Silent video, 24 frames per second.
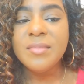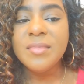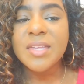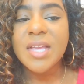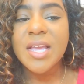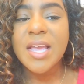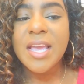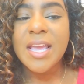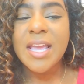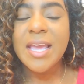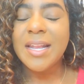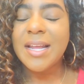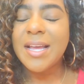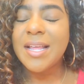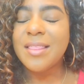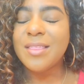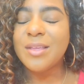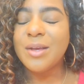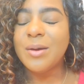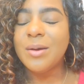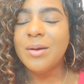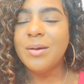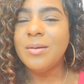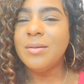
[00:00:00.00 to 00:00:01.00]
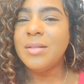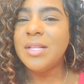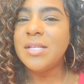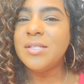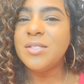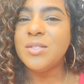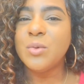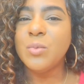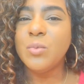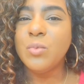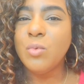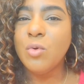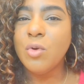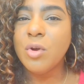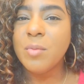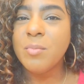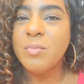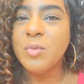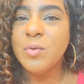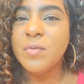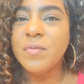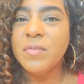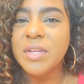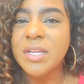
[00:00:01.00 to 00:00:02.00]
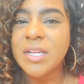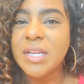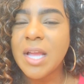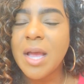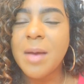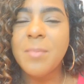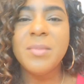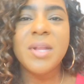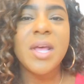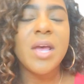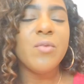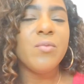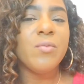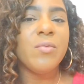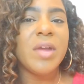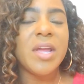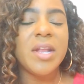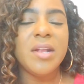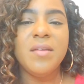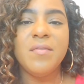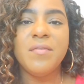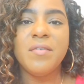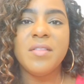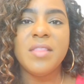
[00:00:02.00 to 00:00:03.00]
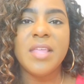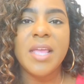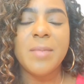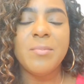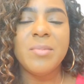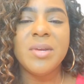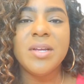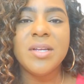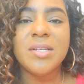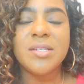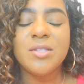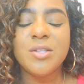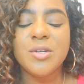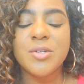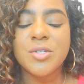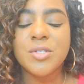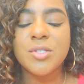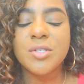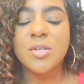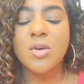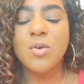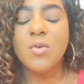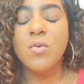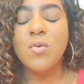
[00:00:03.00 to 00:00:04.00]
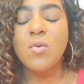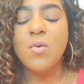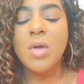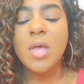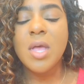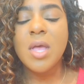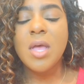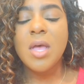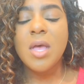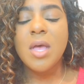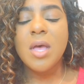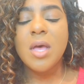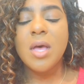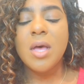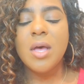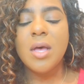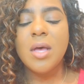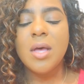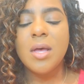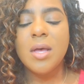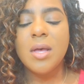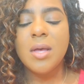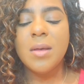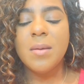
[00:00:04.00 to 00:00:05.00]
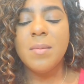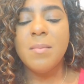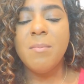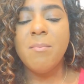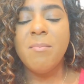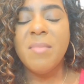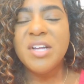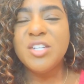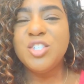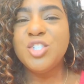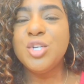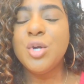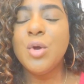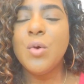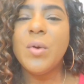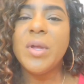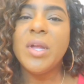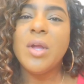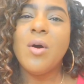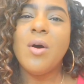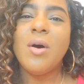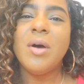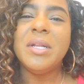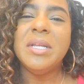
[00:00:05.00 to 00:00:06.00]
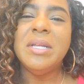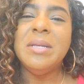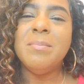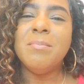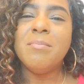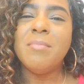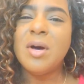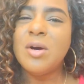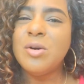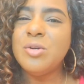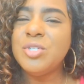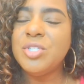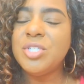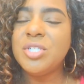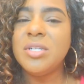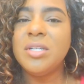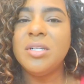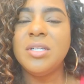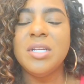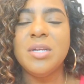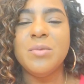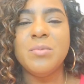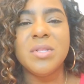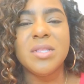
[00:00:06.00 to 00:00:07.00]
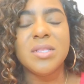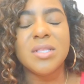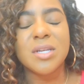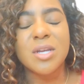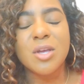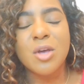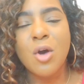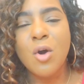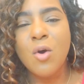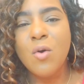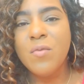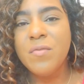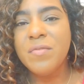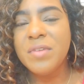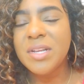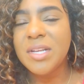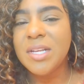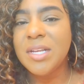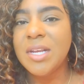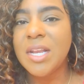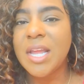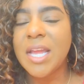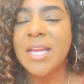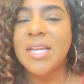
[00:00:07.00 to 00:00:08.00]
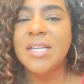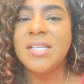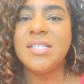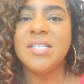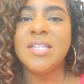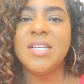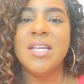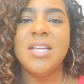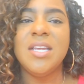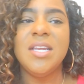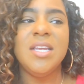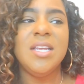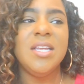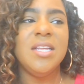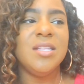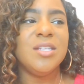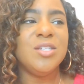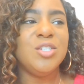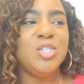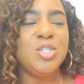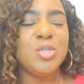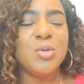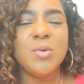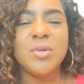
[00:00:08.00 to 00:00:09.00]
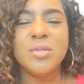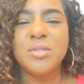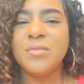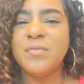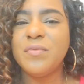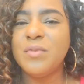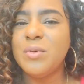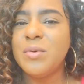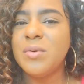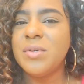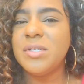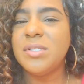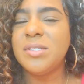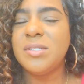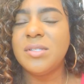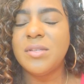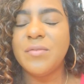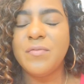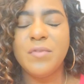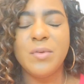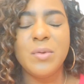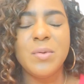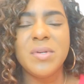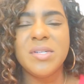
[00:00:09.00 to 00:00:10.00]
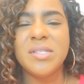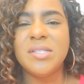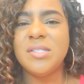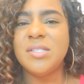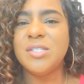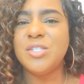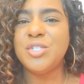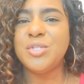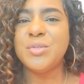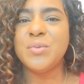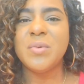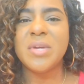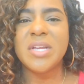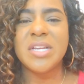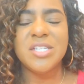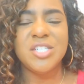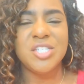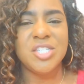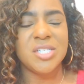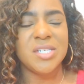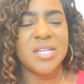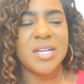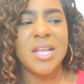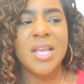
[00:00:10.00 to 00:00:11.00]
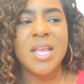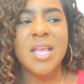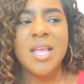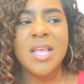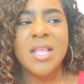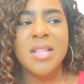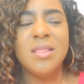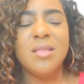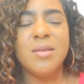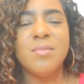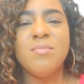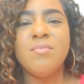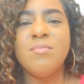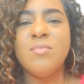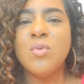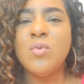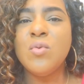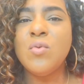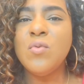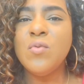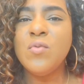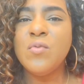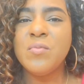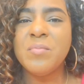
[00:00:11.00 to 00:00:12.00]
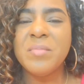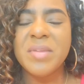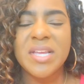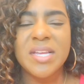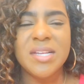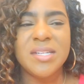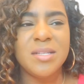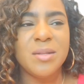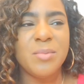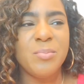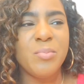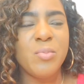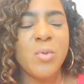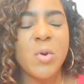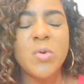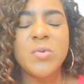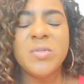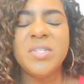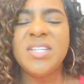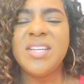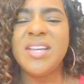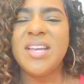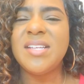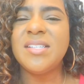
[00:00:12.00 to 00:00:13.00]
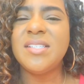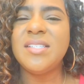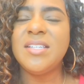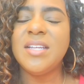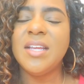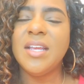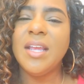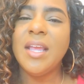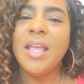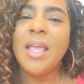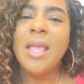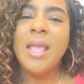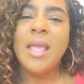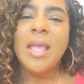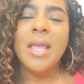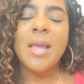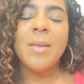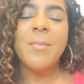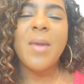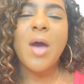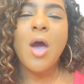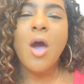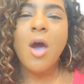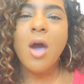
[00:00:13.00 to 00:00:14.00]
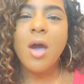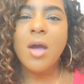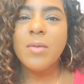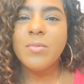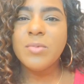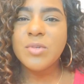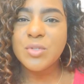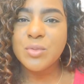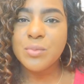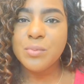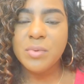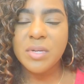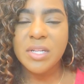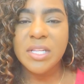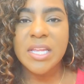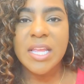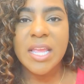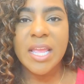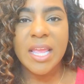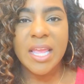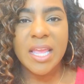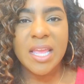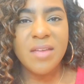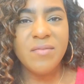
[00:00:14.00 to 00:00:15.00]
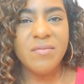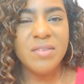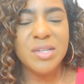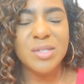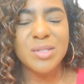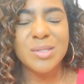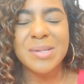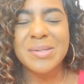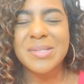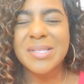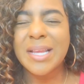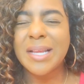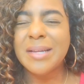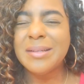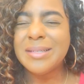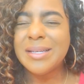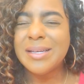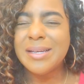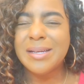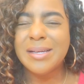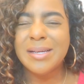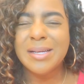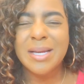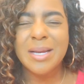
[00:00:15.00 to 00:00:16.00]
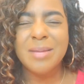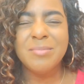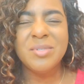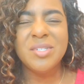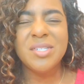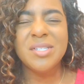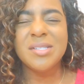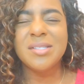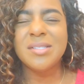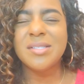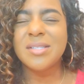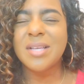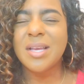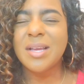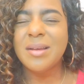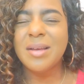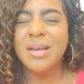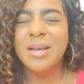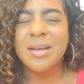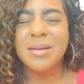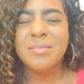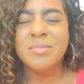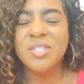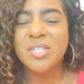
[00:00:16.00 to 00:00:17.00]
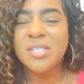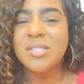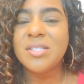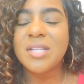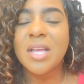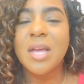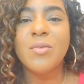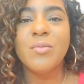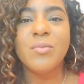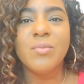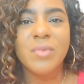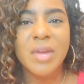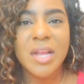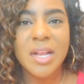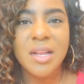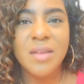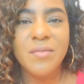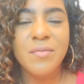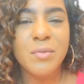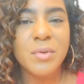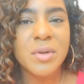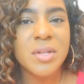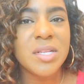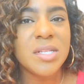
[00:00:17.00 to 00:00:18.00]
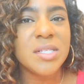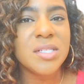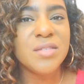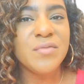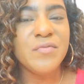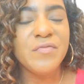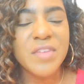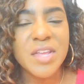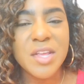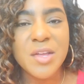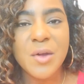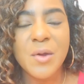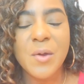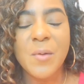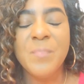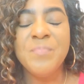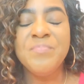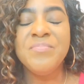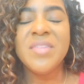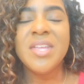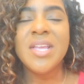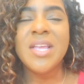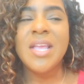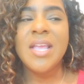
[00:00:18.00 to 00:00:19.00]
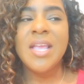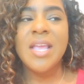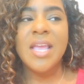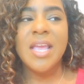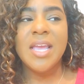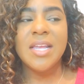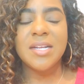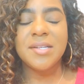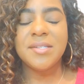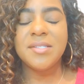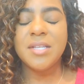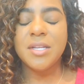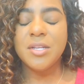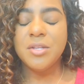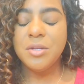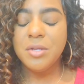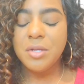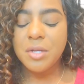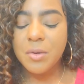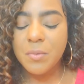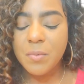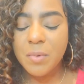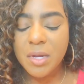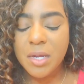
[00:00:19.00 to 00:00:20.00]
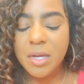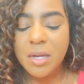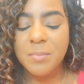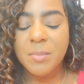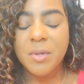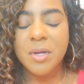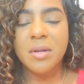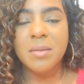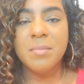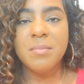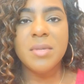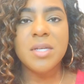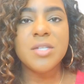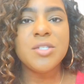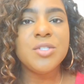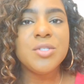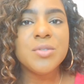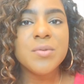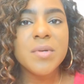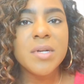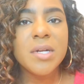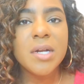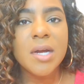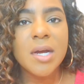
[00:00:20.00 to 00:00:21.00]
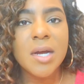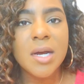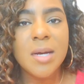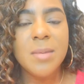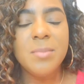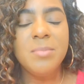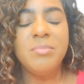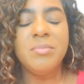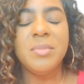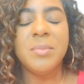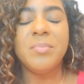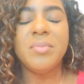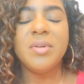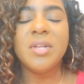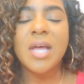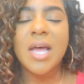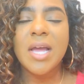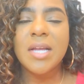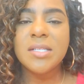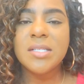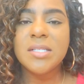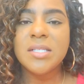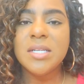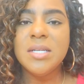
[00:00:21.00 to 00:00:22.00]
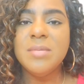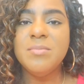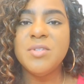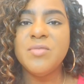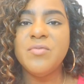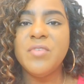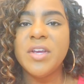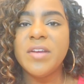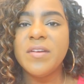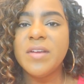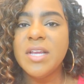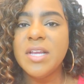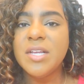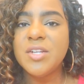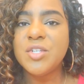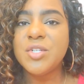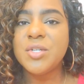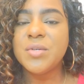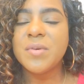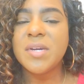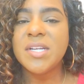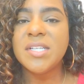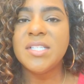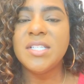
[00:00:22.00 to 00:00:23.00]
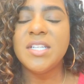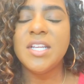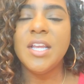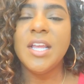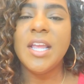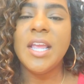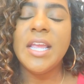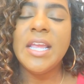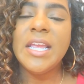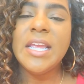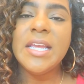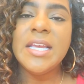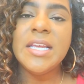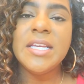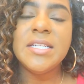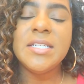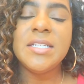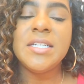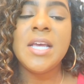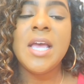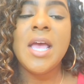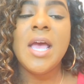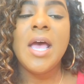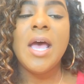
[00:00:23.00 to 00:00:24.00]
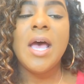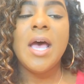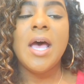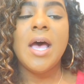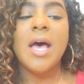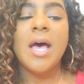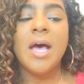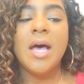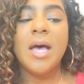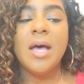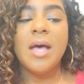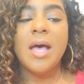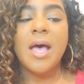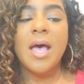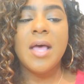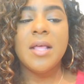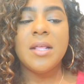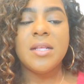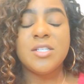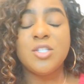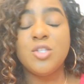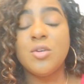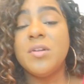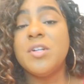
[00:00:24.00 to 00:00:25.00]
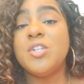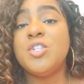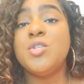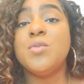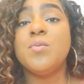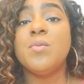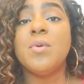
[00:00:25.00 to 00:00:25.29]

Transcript: and I thought, oh, that's a war movie. I'm not ready for that because there's so much going on emotionally with the COVID-19, the George Floyd situation, the movement, the protesting, and my heart was really heavy. So I was like, I'm just not ready for this film. And I said, you know what? I'm gonna muster it up. The plot seems very interesting. And I started to